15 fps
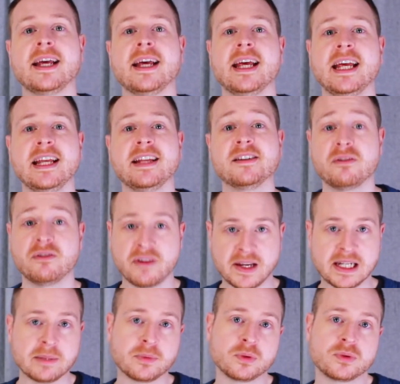is
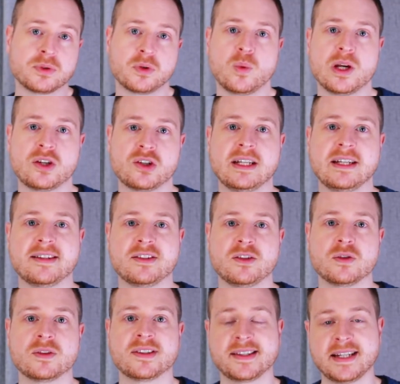available to wishlist on
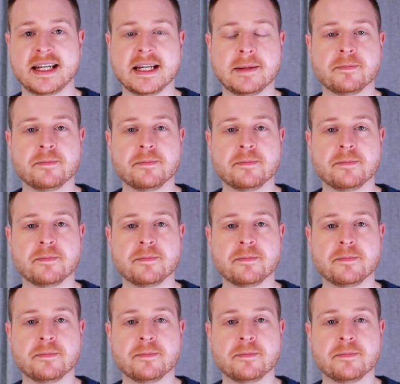Steam.